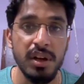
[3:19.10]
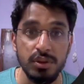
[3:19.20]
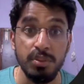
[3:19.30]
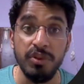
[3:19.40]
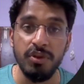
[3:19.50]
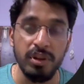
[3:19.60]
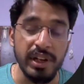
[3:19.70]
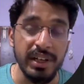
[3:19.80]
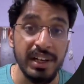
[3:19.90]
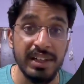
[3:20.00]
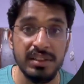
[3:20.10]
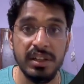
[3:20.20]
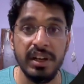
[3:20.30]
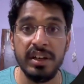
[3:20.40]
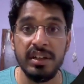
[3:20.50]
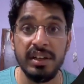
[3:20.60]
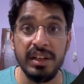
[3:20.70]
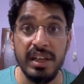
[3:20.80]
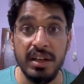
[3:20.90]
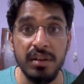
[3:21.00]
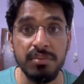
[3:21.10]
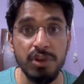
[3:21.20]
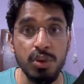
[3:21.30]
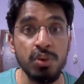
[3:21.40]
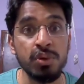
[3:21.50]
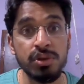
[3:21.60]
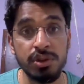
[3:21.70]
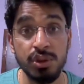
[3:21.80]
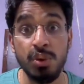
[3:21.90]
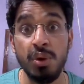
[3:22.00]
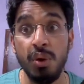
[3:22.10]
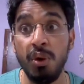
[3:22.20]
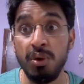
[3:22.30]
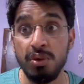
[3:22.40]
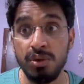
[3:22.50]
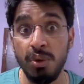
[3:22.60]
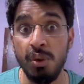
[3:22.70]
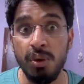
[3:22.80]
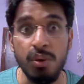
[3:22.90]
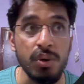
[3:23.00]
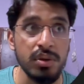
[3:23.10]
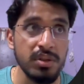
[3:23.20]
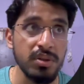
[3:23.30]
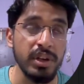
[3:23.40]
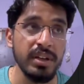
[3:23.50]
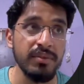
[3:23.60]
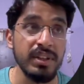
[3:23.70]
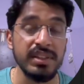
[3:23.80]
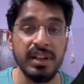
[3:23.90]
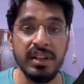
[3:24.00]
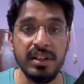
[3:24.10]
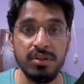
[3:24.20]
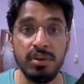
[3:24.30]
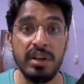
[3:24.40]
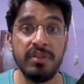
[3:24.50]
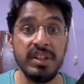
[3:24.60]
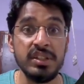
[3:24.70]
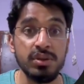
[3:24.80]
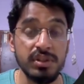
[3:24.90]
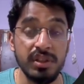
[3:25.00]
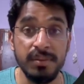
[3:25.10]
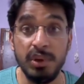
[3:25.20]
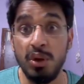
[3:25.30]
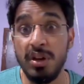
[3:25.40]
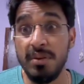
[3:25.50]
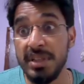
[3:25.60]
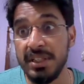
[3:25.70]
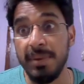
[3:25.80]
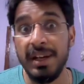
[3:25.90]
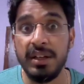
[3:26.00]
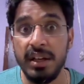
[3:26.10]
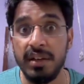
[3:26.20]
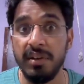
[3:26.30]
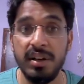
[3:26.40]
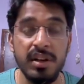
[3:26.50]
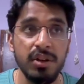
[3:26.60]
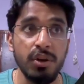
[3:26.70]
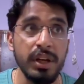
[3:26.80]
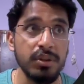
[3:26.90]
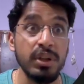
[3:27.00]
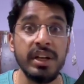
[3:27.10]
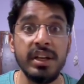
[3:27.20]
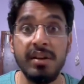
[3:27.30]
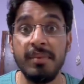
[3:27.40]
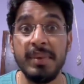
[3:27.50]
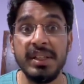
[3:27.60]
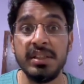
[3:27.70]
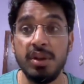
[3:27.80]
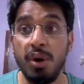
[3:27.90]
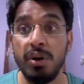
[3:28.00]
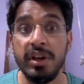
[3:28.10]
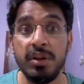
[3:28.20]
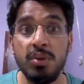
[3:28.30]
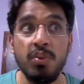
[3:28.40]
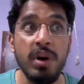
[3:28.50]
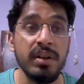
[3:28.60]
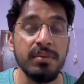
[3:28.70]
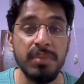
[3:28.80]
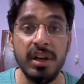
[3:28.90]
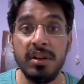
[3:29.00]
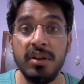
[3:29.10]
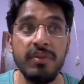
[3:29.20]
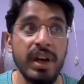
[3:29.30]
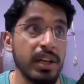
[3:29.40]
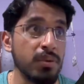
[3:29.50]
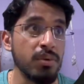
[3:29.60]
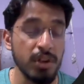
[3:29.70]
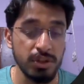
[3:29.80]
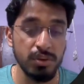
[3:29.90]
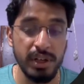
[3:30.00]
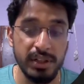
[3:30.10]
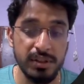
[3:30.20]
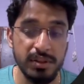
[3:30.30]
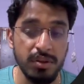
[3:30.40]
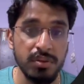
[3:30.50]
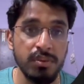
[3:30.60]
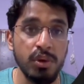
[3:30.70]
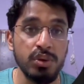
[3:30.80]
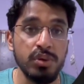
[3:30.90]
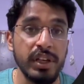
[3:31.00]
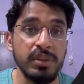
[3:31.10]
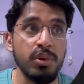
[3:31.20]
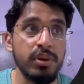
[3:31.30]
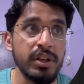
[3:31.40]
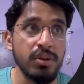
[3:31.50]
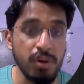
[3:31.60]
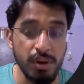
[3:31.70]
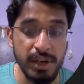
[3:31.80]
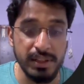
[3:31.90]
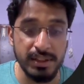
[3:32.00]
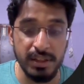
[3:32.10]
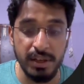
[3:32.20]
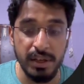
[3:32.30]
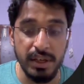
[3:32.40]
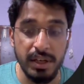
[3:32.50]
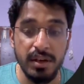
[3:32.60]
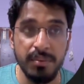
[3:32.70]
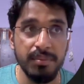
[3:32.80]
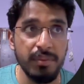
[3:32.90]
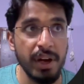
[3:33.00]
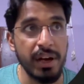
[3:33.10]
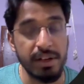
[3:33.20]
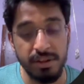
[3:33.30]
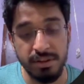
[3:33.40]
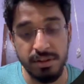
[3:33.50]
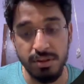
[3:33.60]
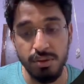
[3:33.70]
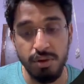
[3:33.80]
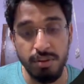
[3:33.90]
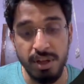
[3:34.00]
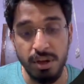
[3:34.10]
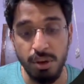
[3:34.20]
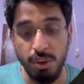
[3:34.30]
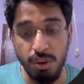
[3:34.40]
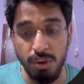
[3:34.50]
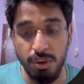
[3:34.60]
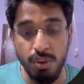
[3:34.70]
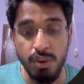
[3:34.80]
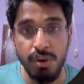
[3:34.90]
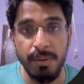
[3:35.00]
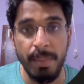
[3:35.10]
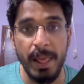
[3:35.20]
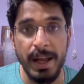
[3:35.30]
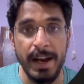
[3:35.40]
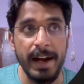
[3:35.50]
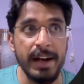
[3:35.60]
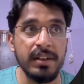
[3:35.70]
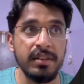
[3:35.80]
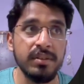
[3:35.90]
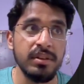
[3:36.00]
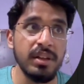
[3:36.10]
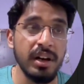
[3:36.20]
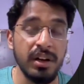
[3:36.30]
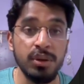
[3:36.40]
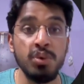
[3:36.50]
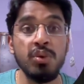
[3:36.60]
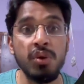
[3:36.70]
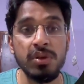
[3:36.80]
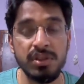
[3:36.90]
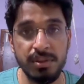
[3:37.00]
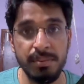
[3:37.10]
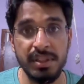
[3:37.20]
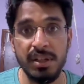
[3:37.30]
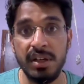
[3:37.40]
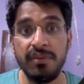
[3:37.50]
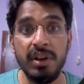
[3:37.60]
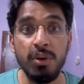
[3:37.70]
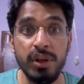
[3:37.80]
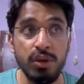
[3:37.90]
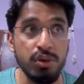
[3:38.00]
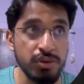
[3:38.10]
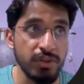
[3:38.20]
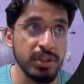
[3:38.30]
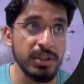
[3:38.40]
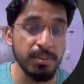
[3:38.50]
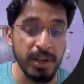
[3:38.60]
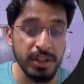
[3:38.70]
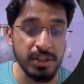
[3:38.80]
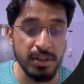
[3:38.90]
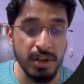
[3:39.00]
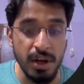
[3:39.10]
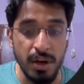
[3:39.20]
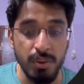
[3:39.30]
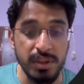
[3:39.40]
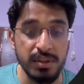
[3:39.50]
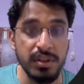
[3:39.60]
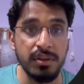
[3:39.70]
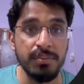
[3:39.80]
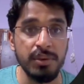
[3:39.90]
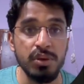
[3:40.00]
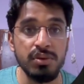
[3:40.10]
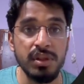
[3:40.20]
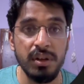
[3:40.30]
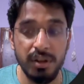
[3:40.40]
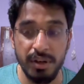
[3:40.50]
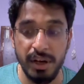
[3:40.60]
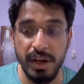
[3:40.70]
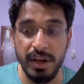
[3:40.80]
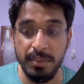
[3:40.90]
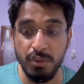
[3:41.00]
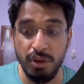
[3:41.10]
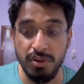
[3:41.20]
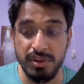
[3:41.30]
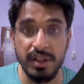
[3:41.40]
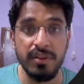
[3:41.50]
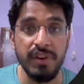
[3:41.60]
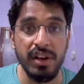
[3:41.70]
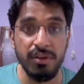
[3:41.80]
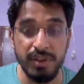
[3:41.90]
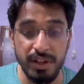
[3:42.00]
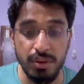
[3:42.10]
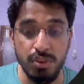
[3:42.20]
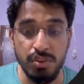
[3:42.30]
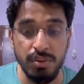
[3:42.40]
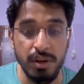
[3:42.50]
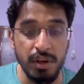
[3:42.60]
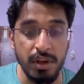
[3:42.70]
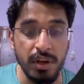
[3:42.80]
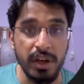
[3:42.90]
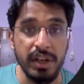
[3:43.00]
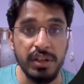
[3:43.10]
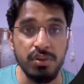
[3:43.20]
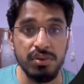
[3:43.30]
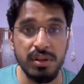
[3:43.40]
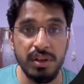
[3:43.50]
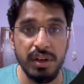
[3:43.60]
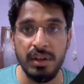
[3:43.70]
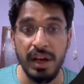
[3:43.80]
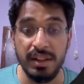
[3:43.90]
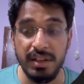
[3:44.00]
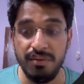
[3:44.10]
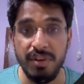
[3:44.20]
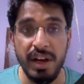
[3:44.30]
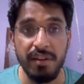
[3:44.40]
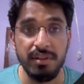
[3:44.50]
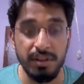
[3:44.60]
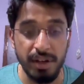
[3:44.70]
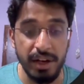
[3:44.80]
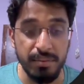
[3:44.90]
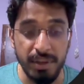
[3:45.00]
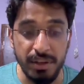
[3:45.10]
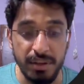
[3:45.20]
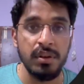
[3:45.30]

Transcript: So before that, let us create an enum to store all those role codes, okay, inside that, so that we just don't misspell it anywhere. Okay, so that it will be just logged into one particular value. So let us also export it, called as enum, and this is going to be role code. And there are two codes basically we are going to use for this application. One is the user, and I'm going to set the value of that to again user, and then we have the admin.